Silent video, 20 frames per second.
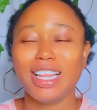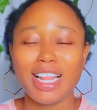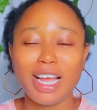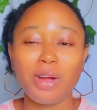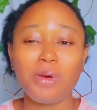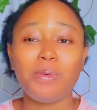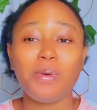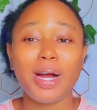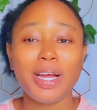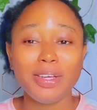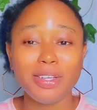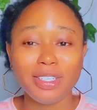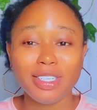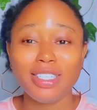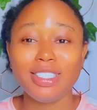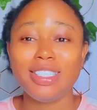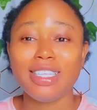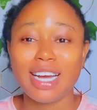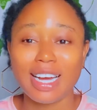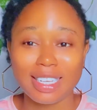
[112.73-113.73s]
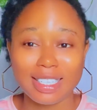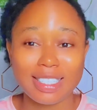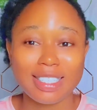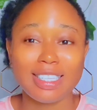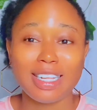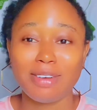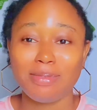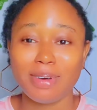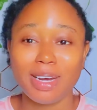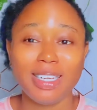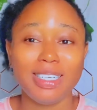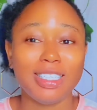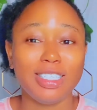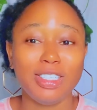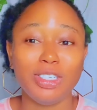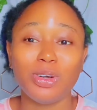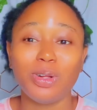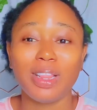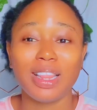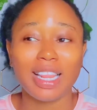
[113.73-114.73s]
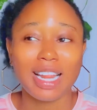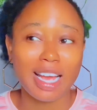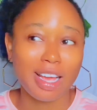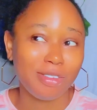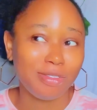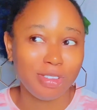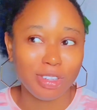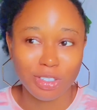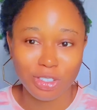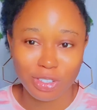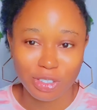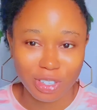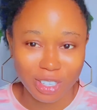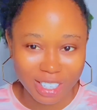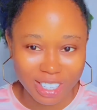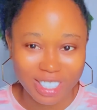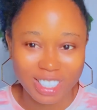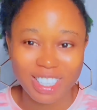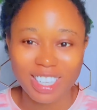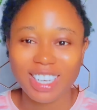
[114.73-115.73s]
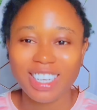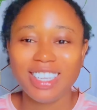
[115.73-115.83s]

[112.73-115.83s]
like why you need niacinamide in your life, literally.